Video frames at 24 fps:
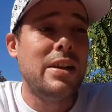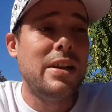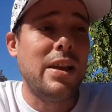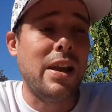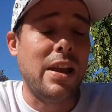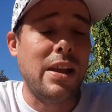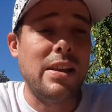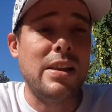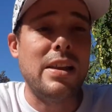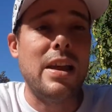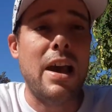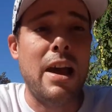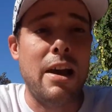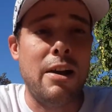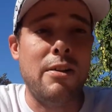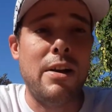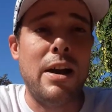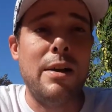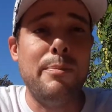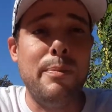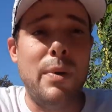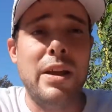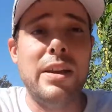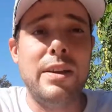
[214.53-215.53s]
And now
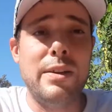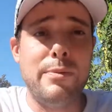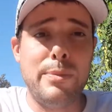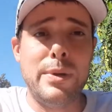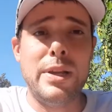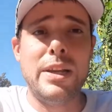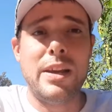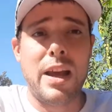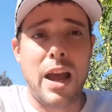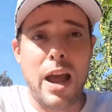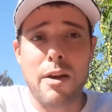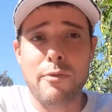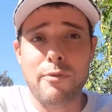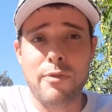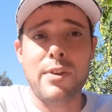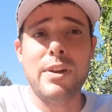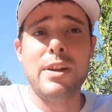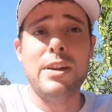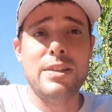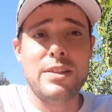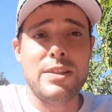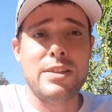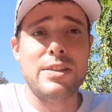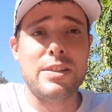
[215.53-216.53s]
I might be
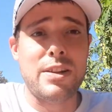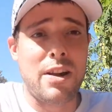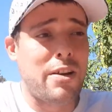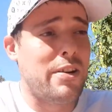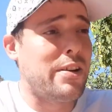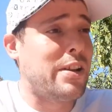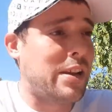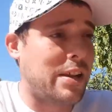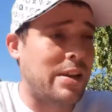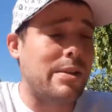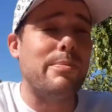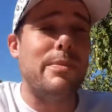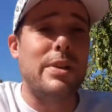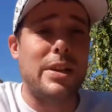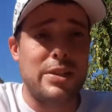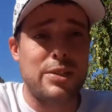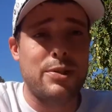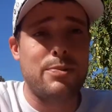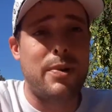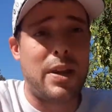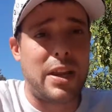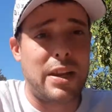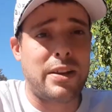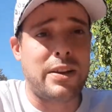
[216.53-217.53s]
confident starting him
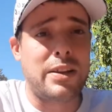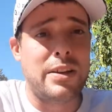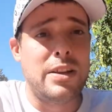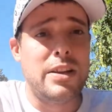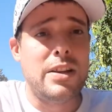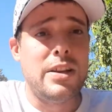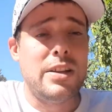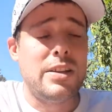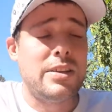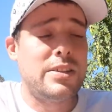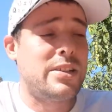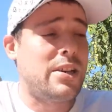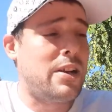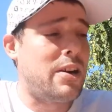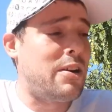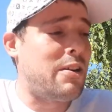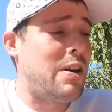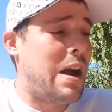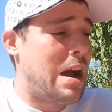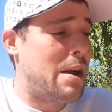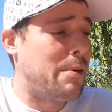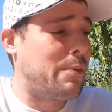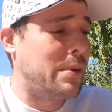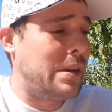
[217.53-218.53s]
this week.
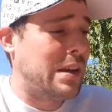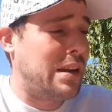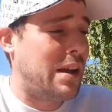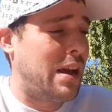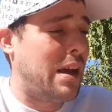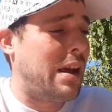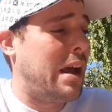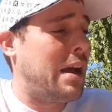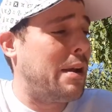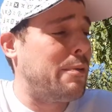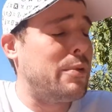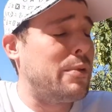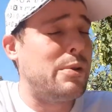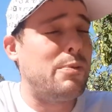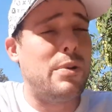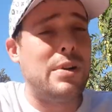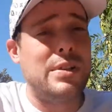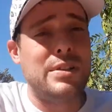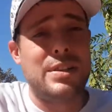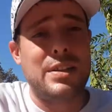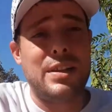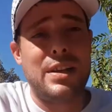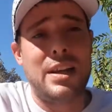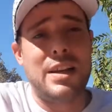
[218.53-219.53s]
So I would, I would
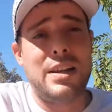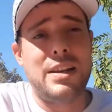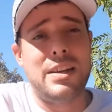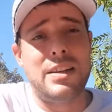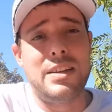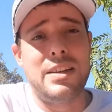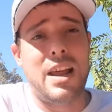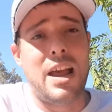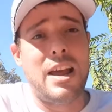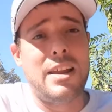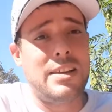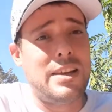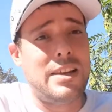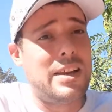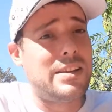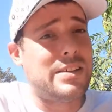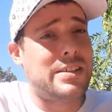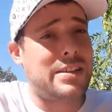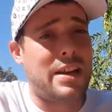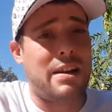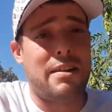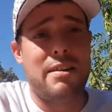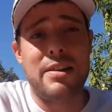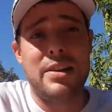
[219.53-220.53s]
once again, I'd
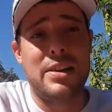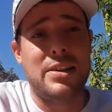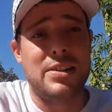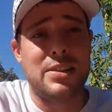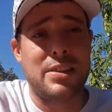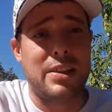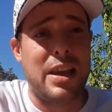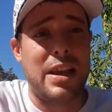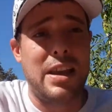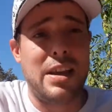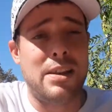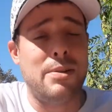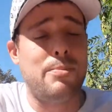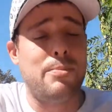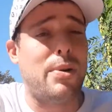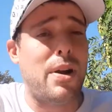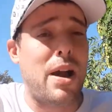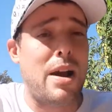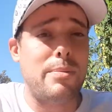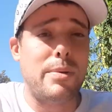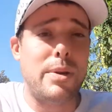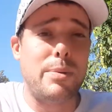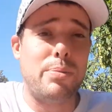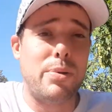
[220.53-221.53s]
get Darius Slayton
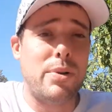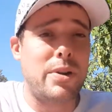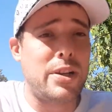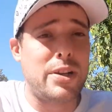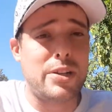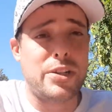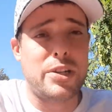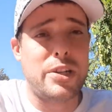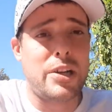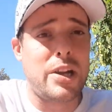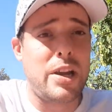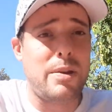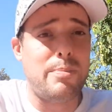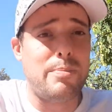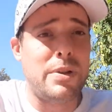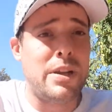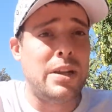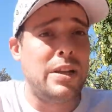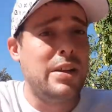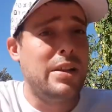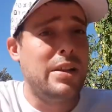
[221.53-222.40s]
probably pretty cheap.